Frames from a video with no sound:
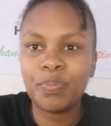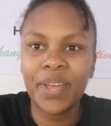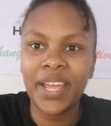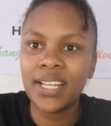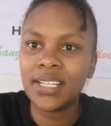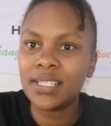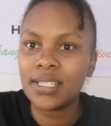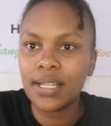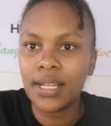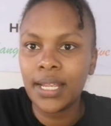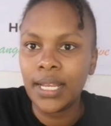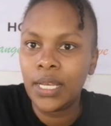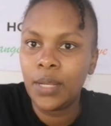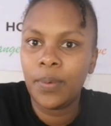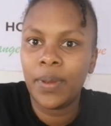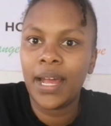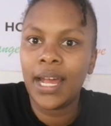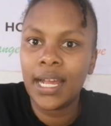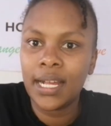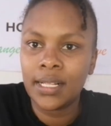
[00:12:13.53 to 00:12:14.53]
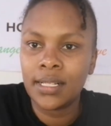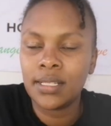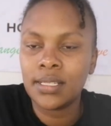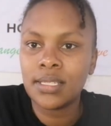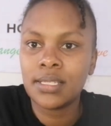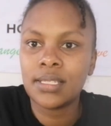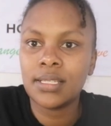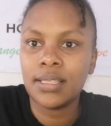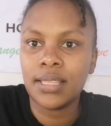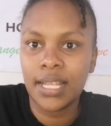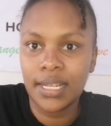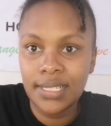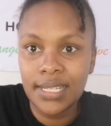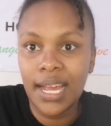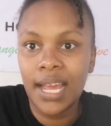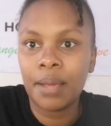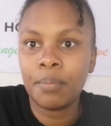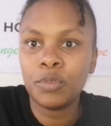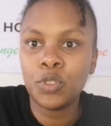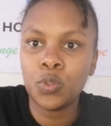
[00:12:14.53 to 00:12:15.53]
spend anywhere else the
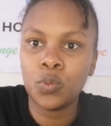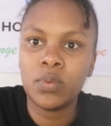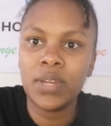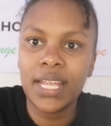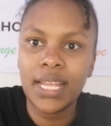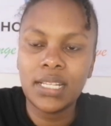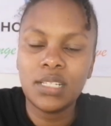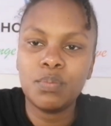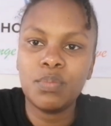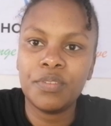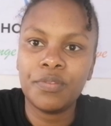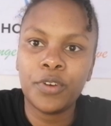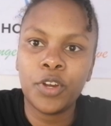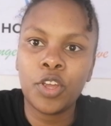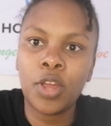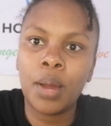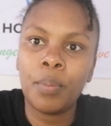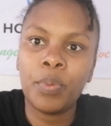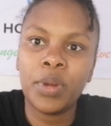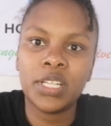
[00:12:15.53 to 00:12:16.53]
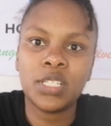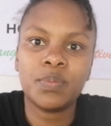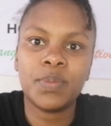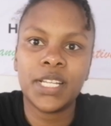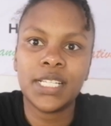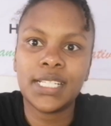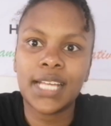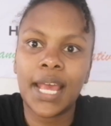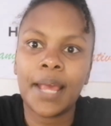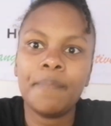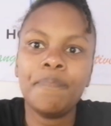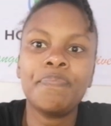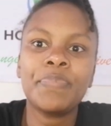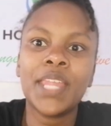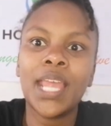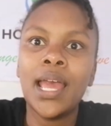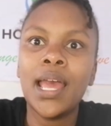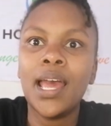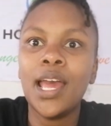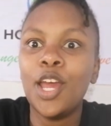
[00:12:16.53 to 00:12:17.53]
time to wait before your appointment
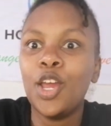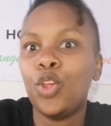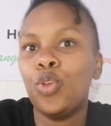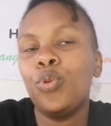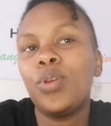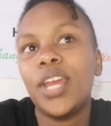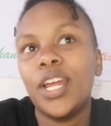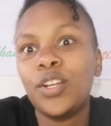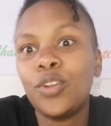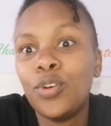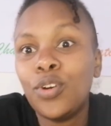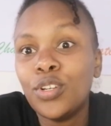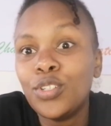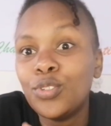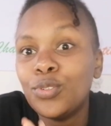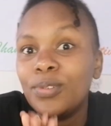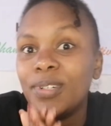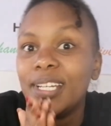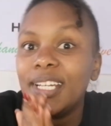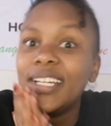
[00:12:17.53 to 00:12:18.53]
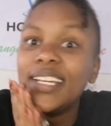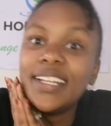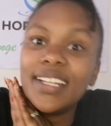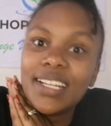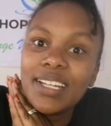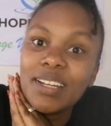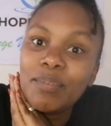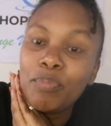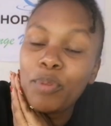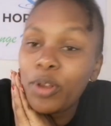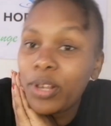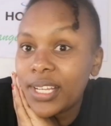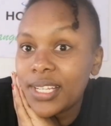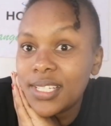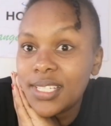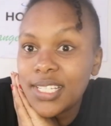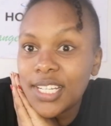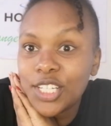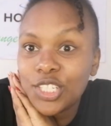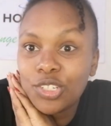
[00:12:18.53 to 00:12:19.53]
time, you can go to Gigiri
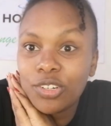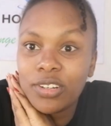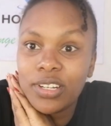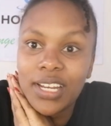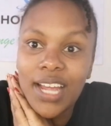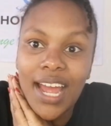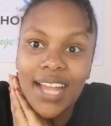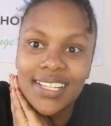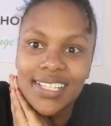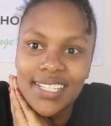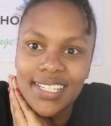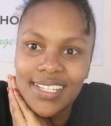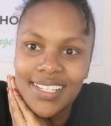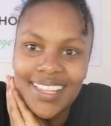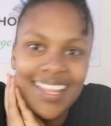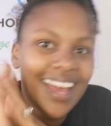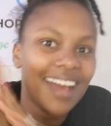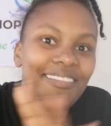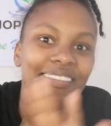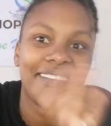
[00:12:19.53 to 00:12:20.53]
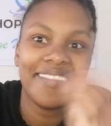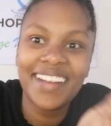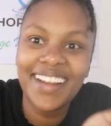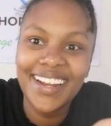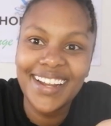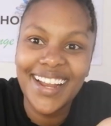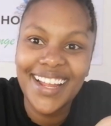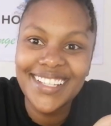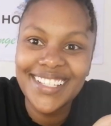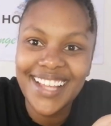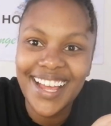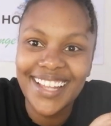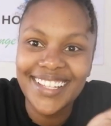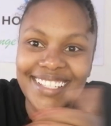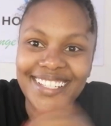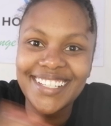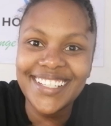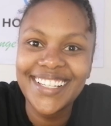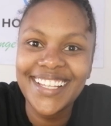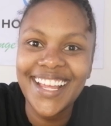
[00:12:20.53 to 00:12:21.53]
police station canteen. They have a very nice
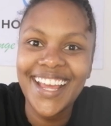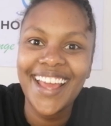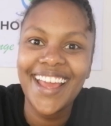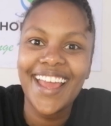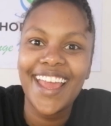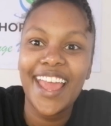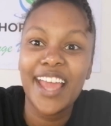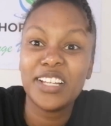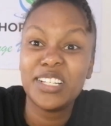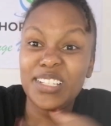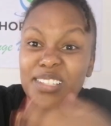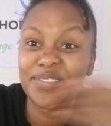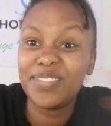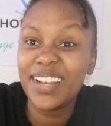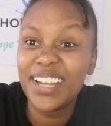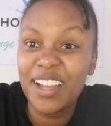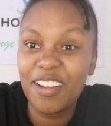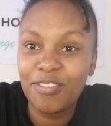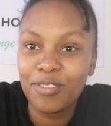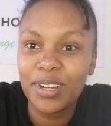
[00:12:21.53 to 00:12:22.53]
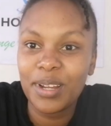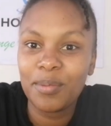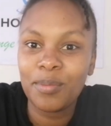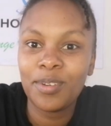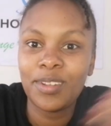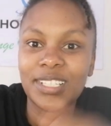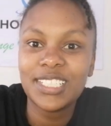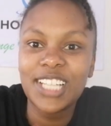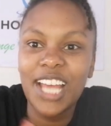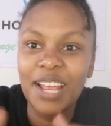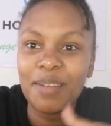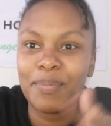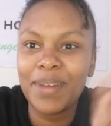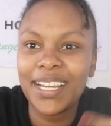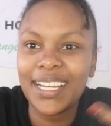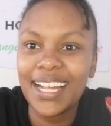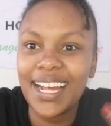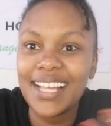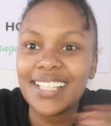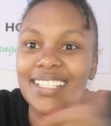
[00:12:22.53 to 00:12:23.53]
canteen and it's very affordable. Chai
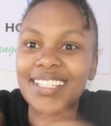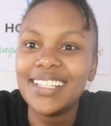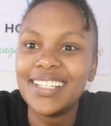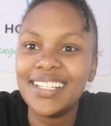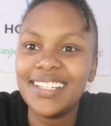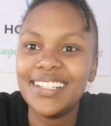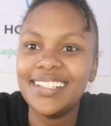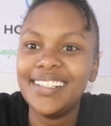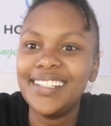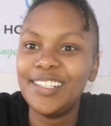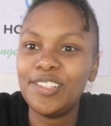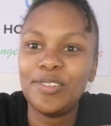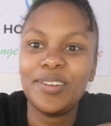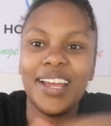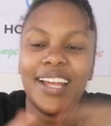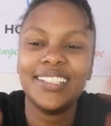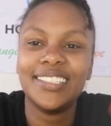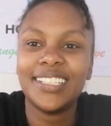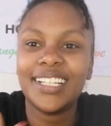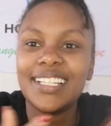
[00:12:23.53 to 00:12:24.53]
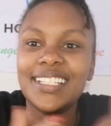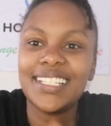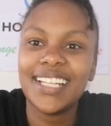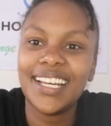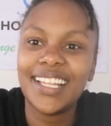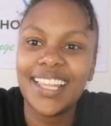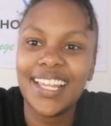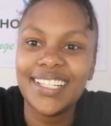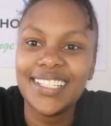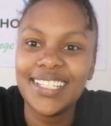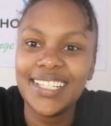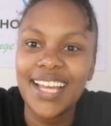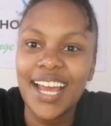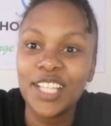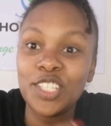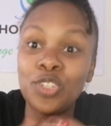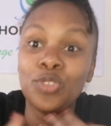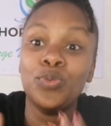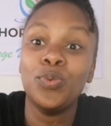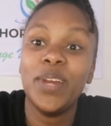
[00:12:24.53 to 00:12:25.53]
mandazi, you can just take the
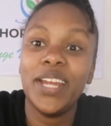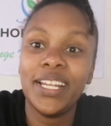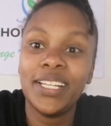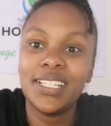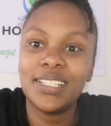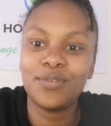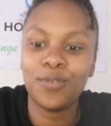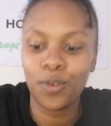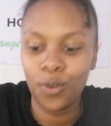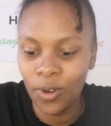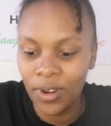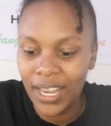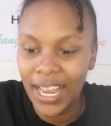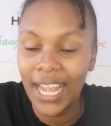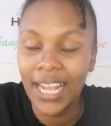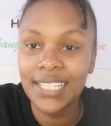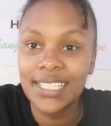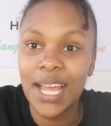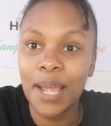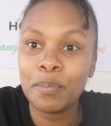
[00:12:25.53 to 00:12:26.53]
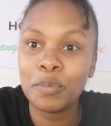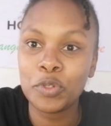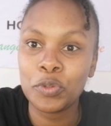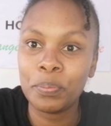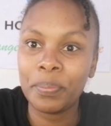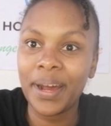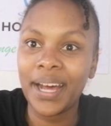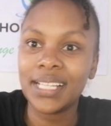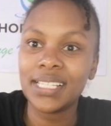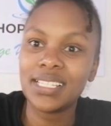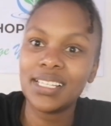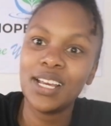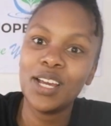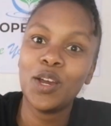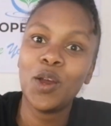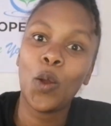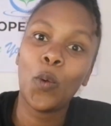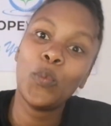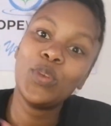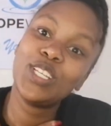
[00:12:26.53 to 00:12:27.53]
tea as you wait for like time to
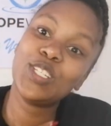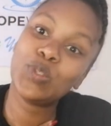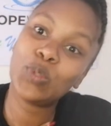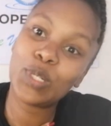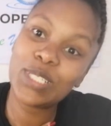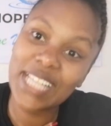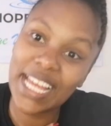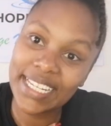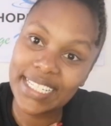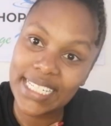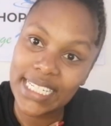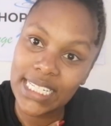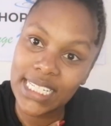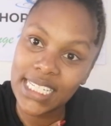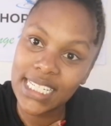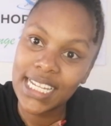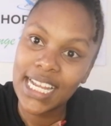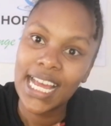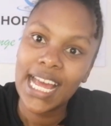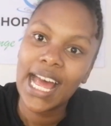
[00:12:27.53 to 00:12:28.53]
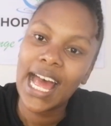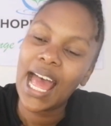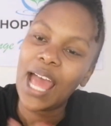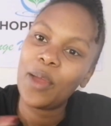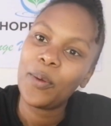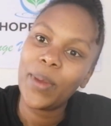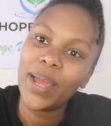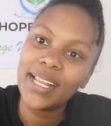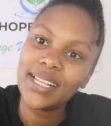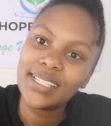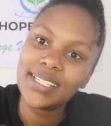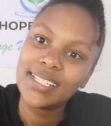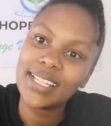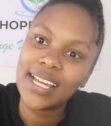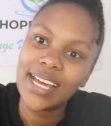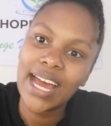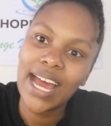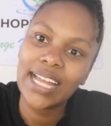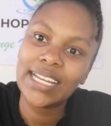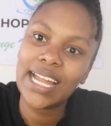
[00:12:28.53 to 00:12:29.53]
pass, which is what I did. I went,
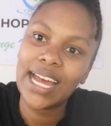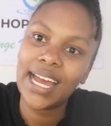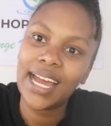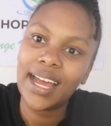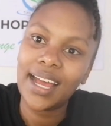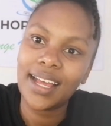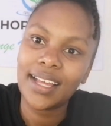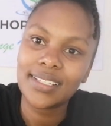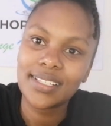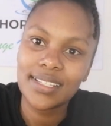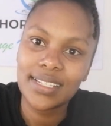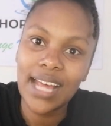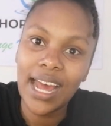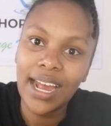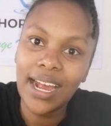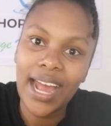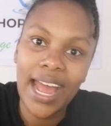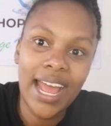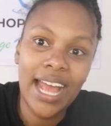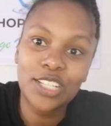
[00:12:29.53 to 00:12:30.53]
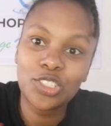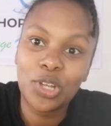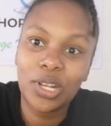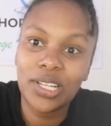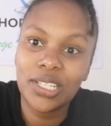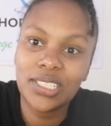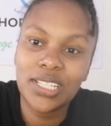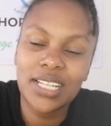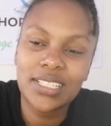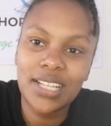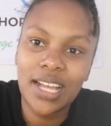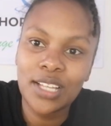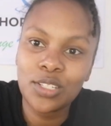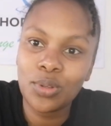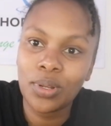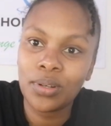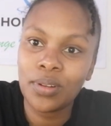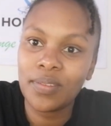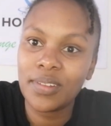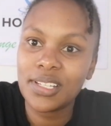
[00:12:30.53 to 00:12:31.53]
had a snack. I actually just
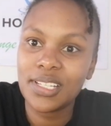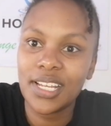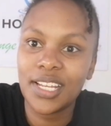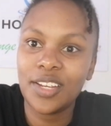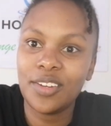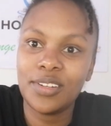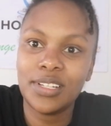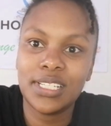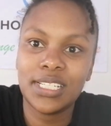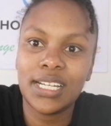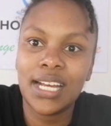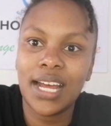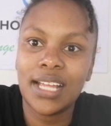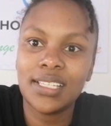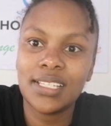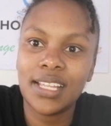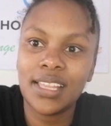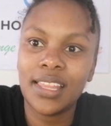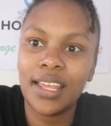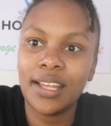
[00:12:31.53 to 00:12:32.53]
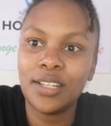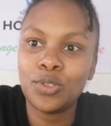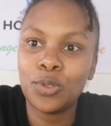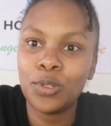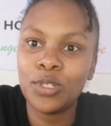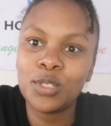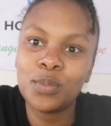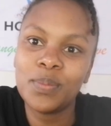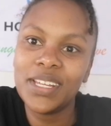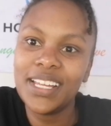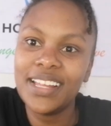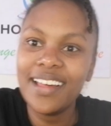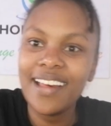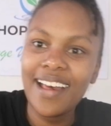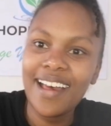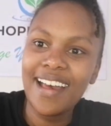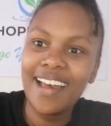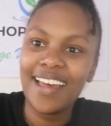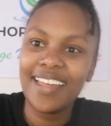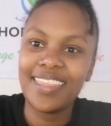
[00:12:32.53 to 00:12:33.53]
asked one of the security guards and they told
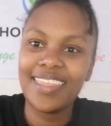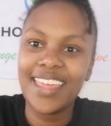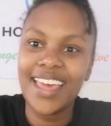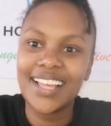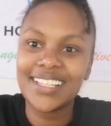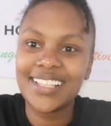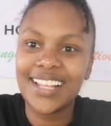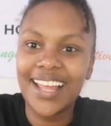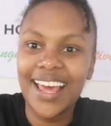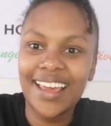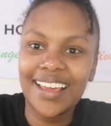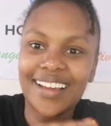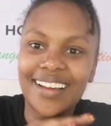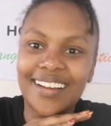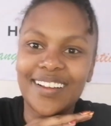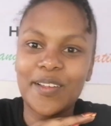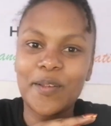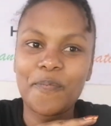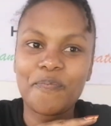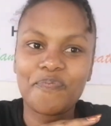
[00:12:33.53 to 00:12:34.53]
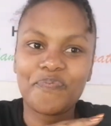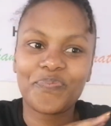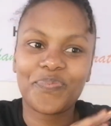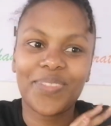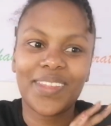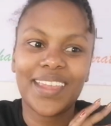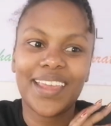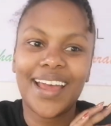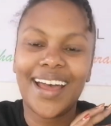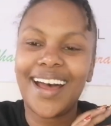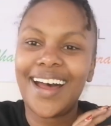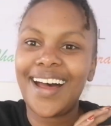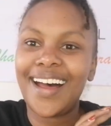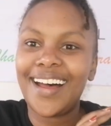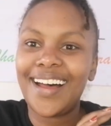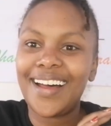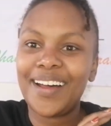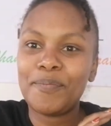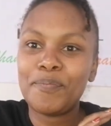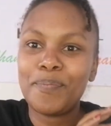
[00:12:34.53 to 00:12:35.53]
me there's like
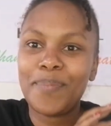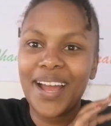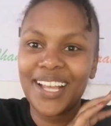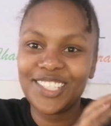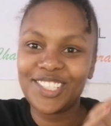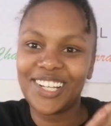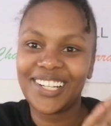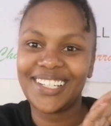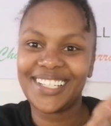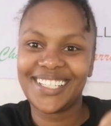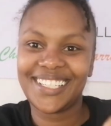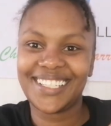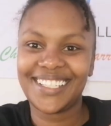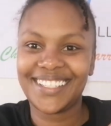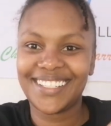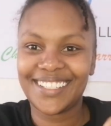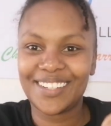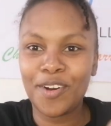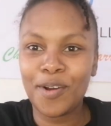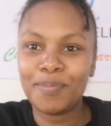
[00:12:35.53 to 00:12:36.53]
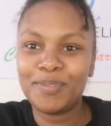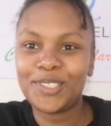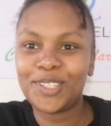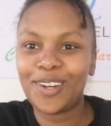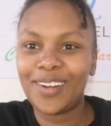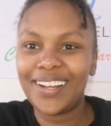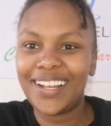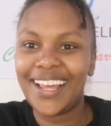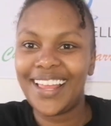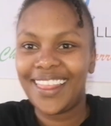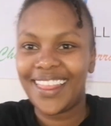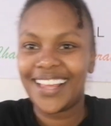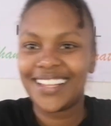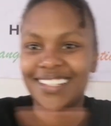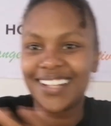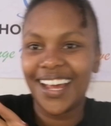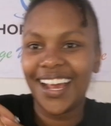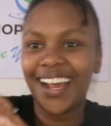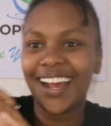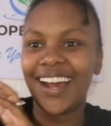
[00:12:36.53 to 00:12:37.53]
a budget option and
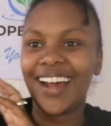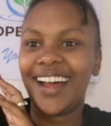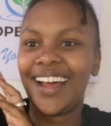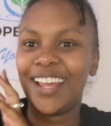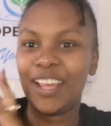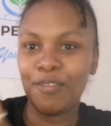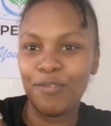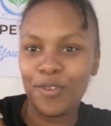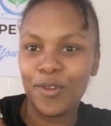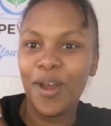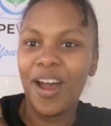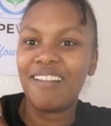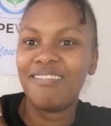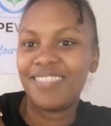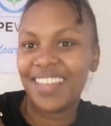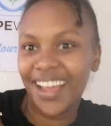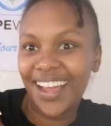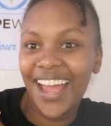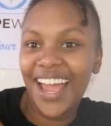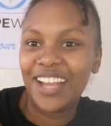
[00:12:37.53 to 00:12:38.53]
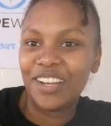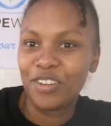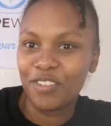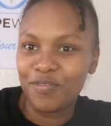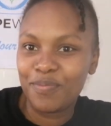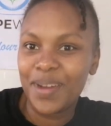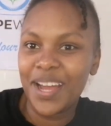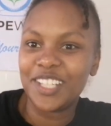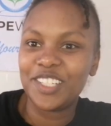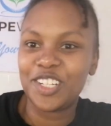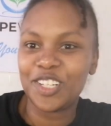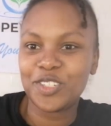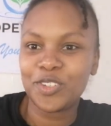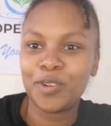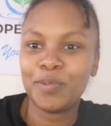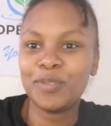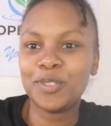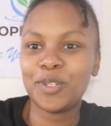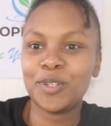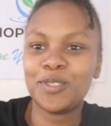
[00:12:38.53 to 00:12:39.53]
there's like a if you have the kind of
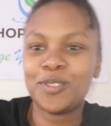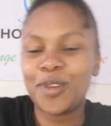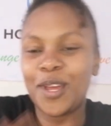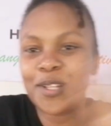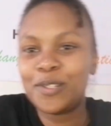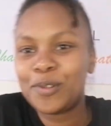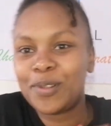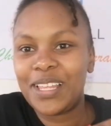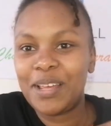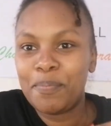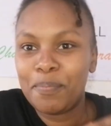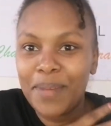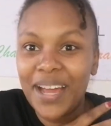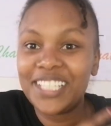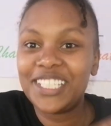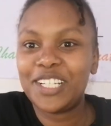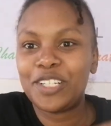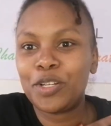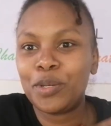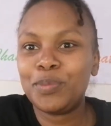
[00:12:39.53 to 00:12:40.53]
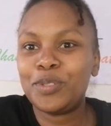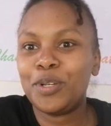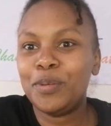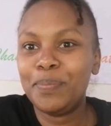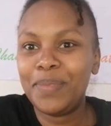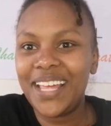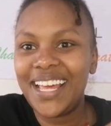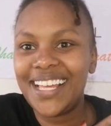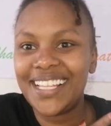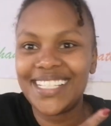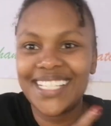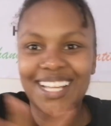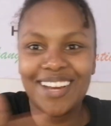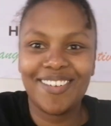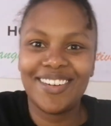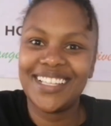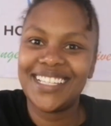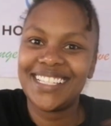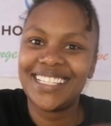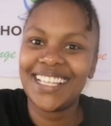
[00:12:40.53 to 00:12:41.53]
budget option. So I told them budget option please,
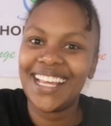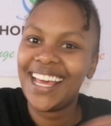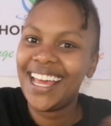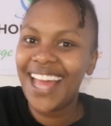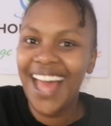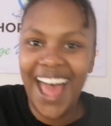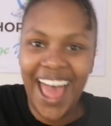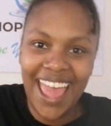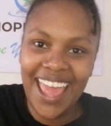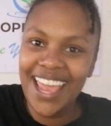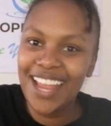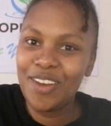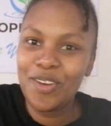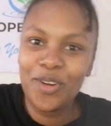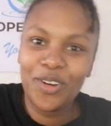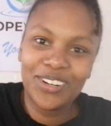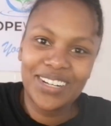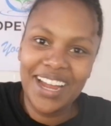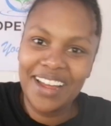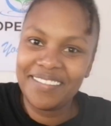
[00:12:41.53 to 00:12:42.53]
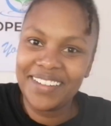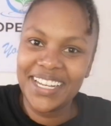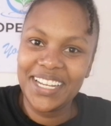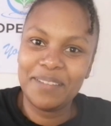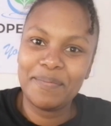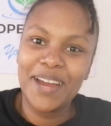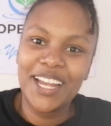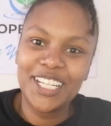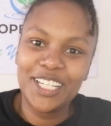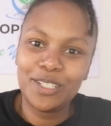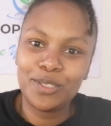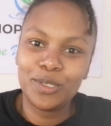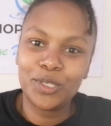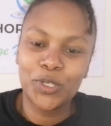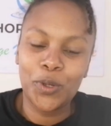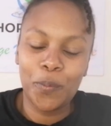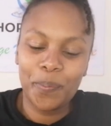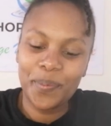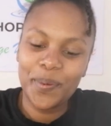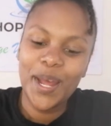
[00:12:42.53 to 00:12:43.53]
because I do not have any money
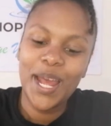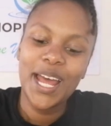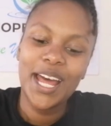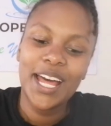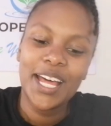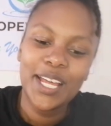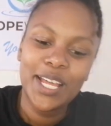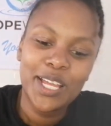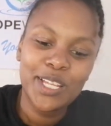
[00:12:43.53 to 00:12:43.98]
to chop.